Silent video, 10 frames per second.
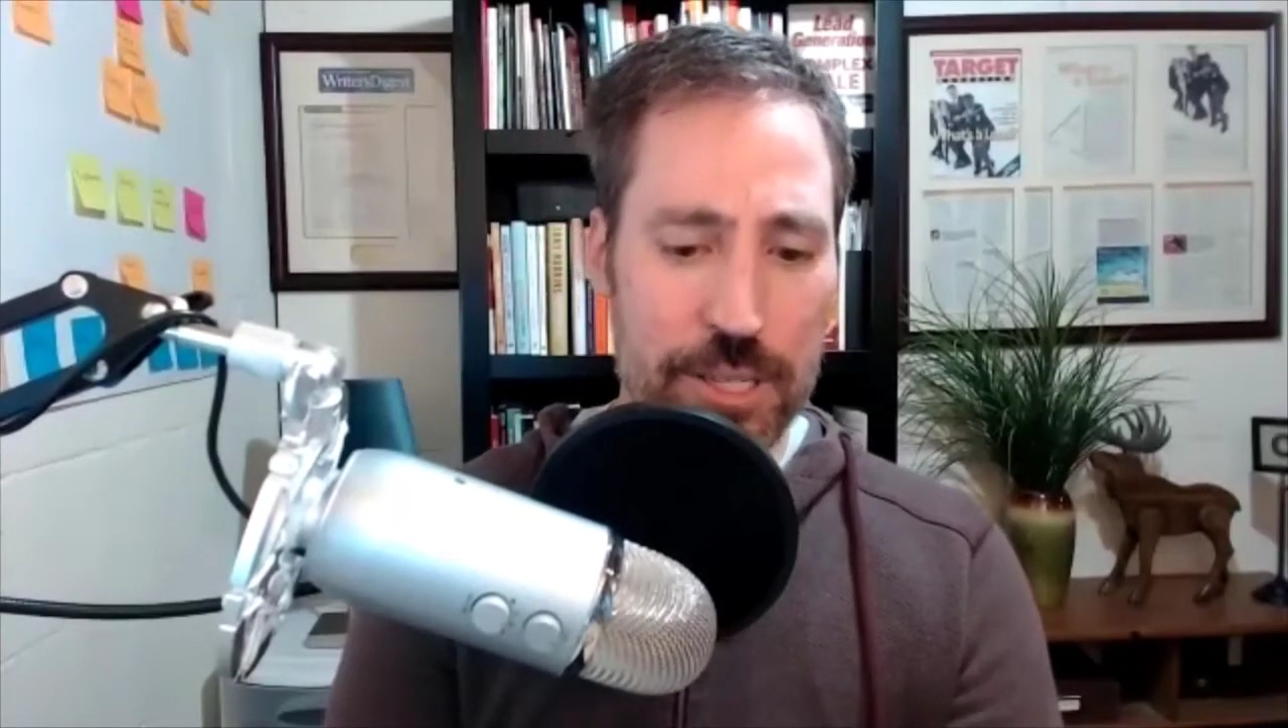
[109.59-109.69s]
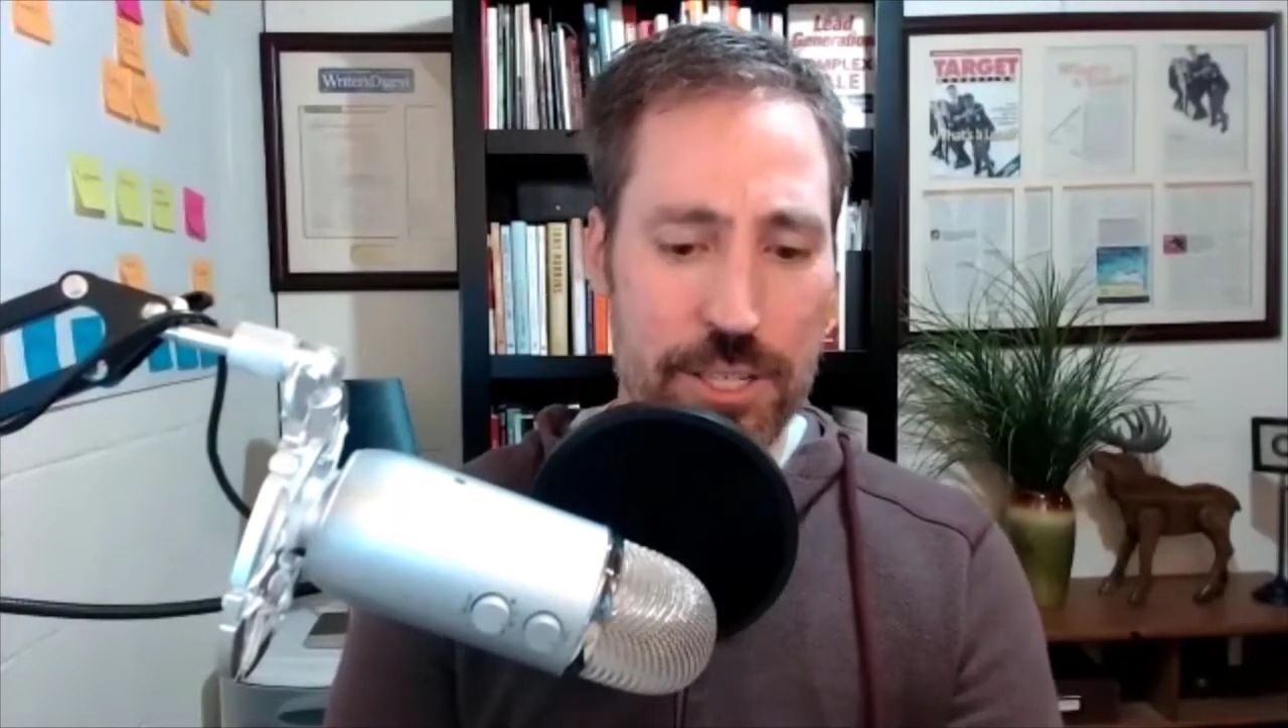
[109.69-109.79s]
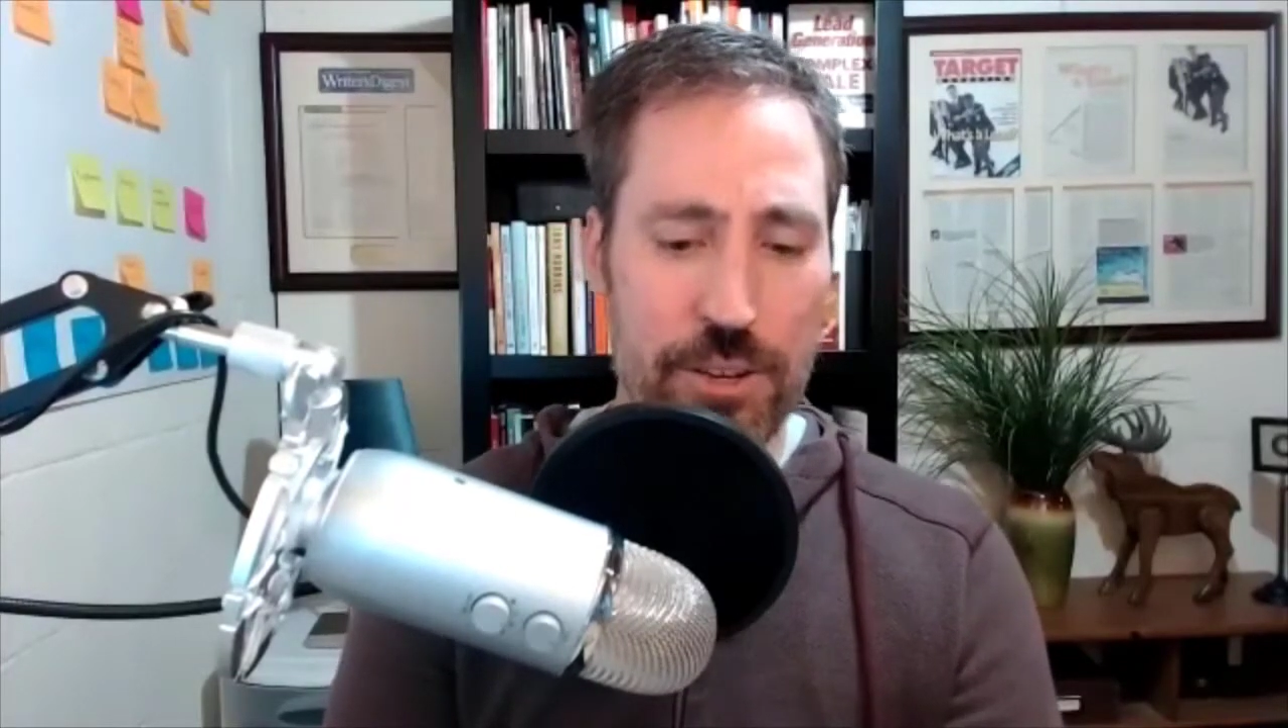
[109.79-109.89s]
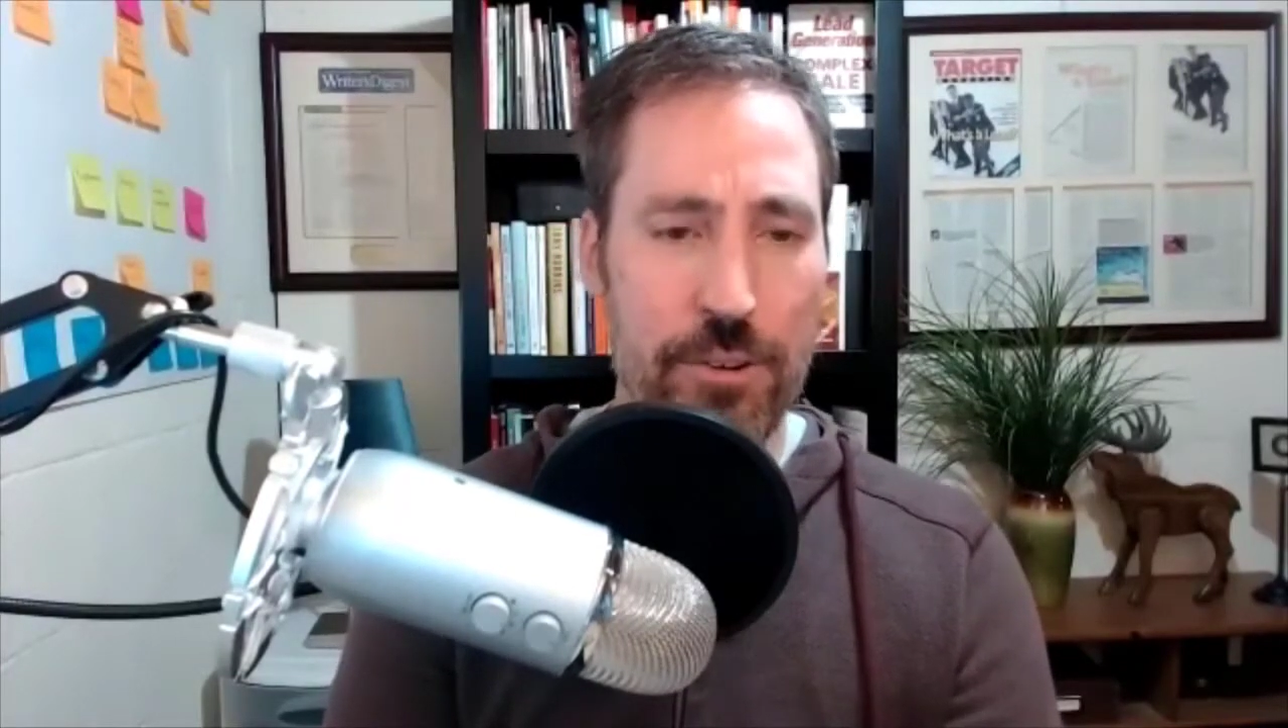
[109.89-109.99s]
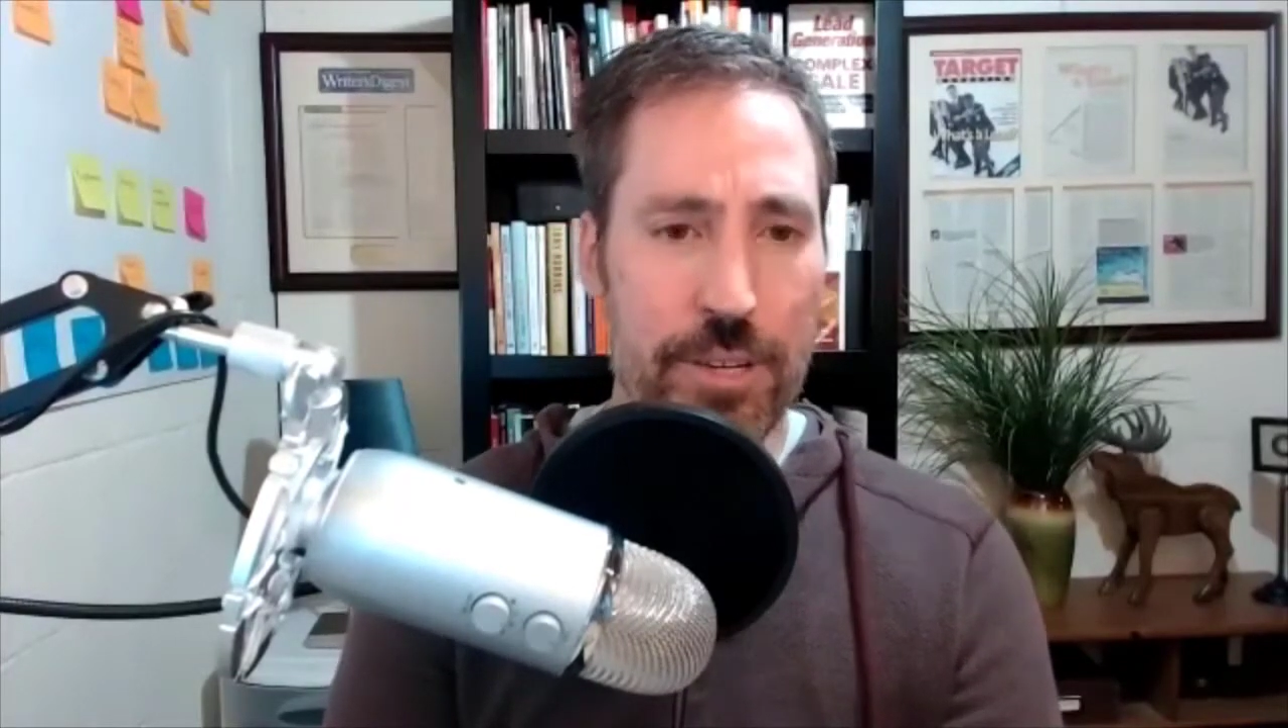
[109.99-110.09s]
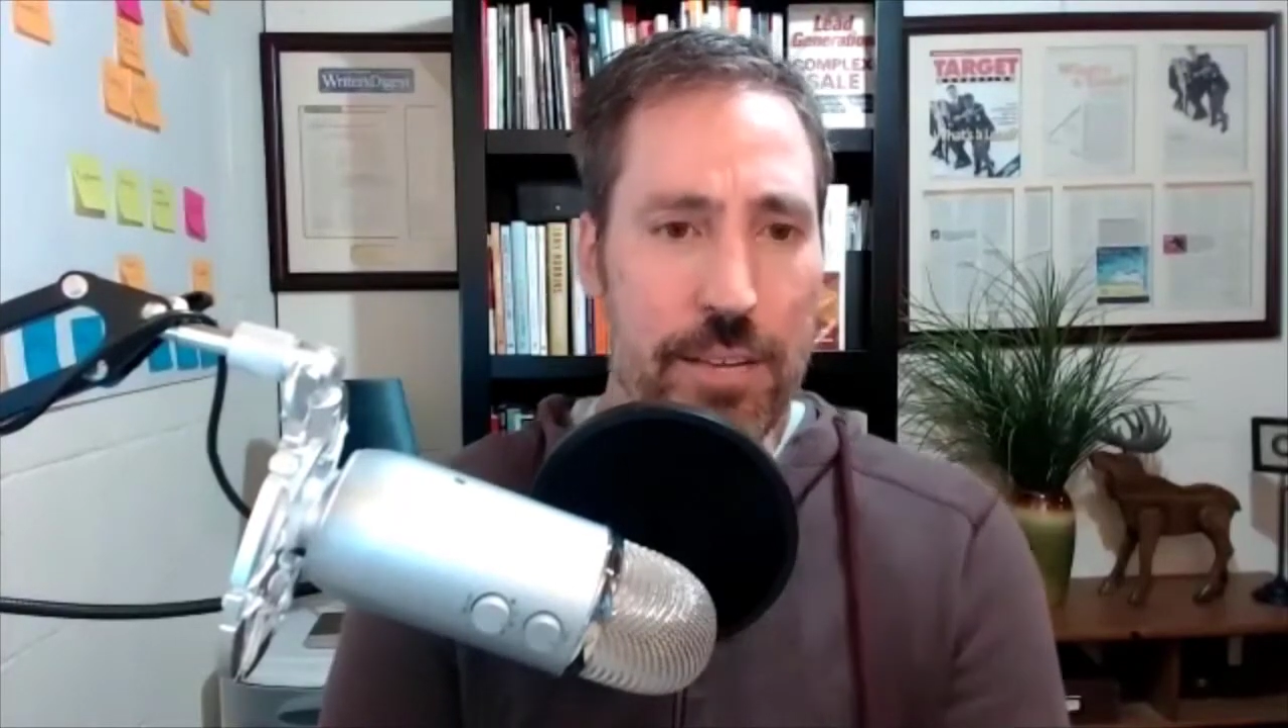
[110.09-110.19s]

it's soon.